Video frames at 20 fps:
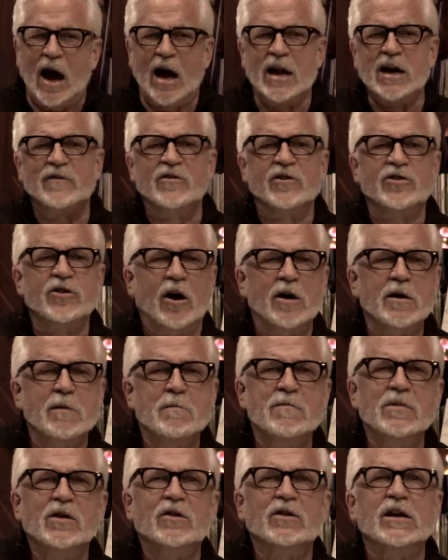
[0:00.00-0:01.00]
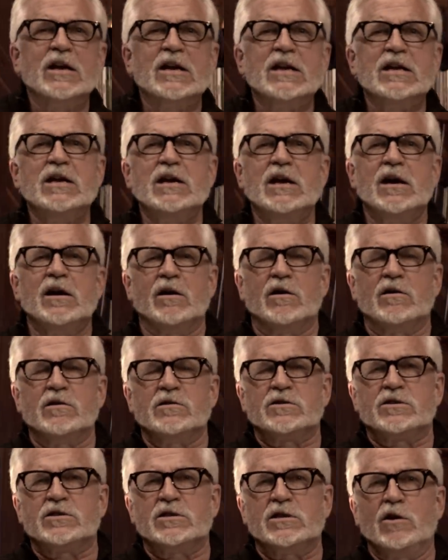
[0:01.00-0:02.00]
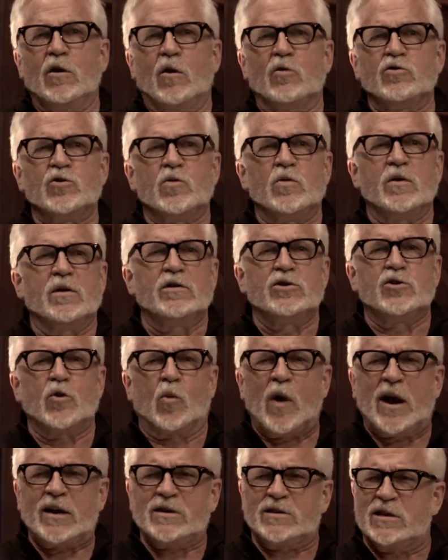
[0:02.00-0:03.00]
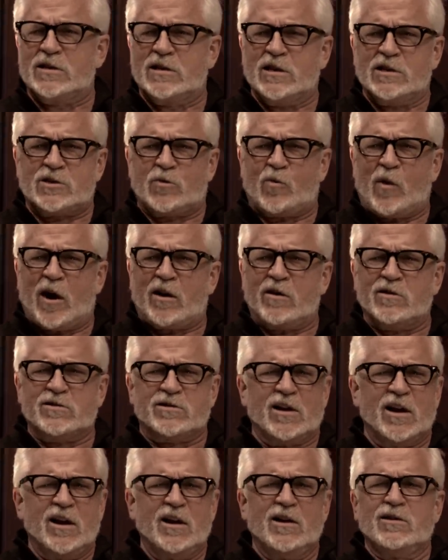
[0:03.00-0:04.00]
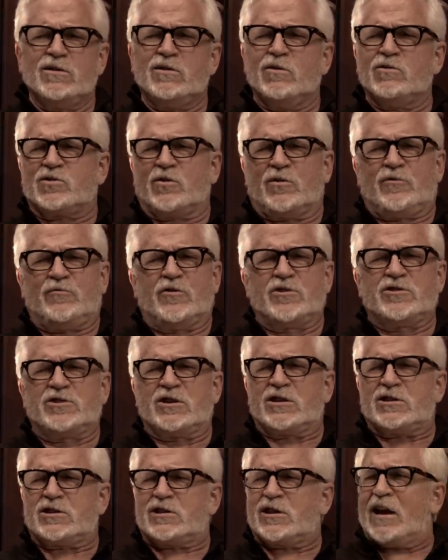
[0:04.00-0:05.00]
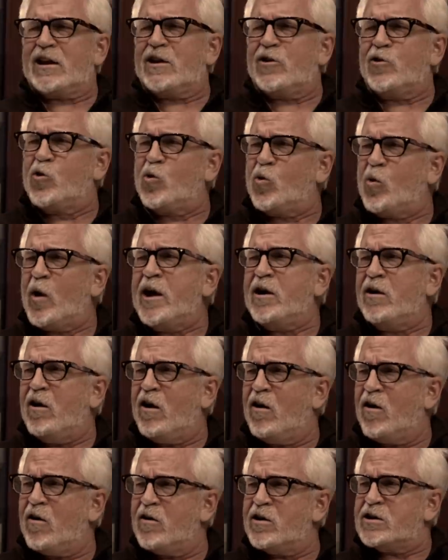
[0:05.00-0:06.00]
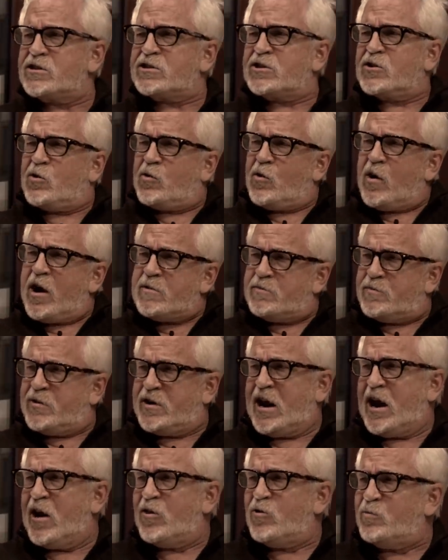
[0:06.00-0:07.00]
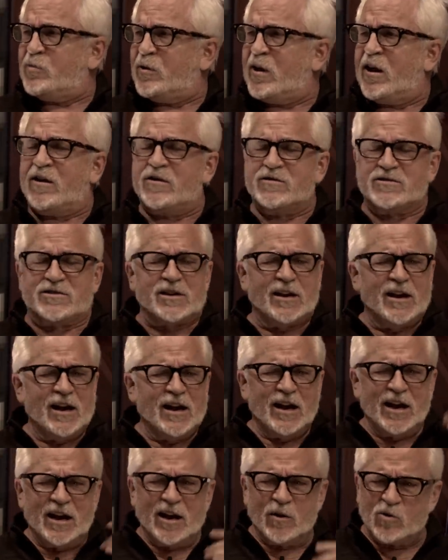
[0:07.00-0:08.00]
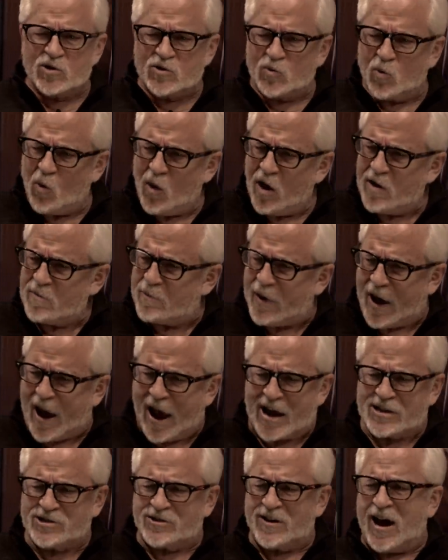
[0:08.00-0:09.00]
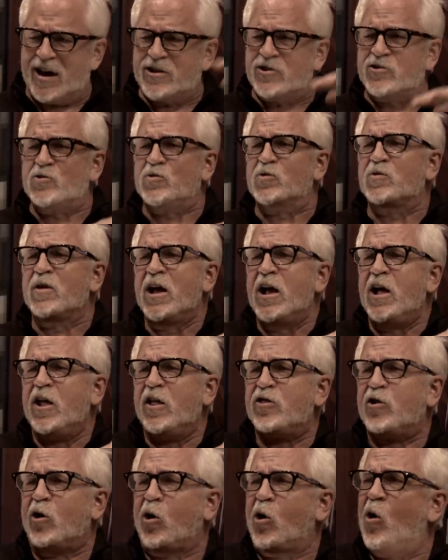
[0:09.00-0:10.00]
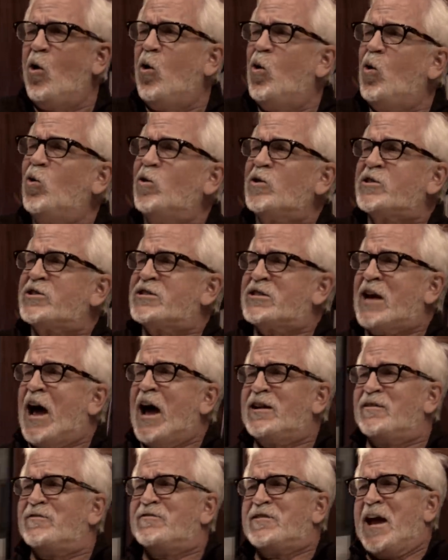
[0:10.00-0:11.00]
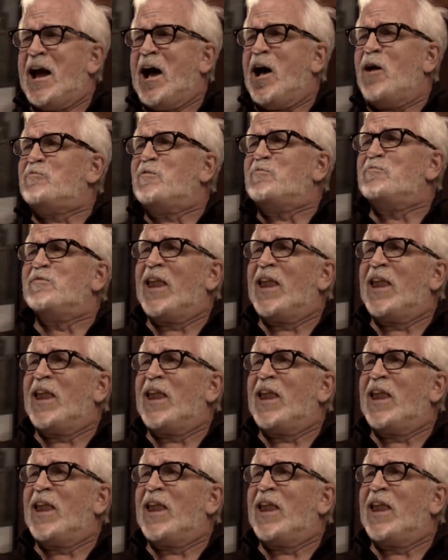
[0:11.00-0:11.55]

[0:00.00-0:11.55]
I never thought in a million years, you know, doing direct to disc records. Those are for just like great artists, great piano players. It was one pass. You had to do the whole side of the album